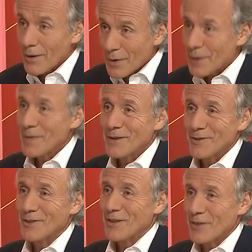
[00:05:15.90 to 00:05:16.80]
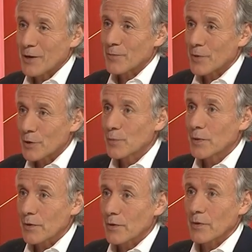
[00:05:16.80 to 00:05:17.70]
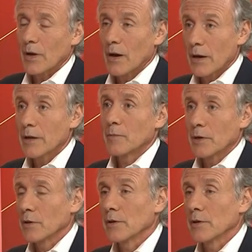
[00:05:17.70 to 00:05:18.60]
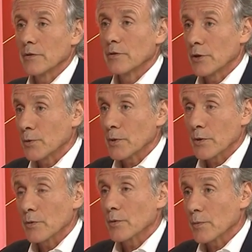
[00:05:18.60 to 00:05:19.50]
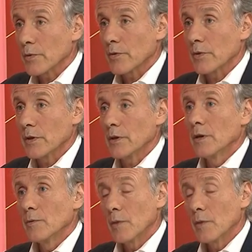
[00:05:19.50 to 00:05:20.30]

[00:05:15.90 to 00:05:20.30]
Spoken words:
recommended that approach because I and my colleagues genuinely thought it was the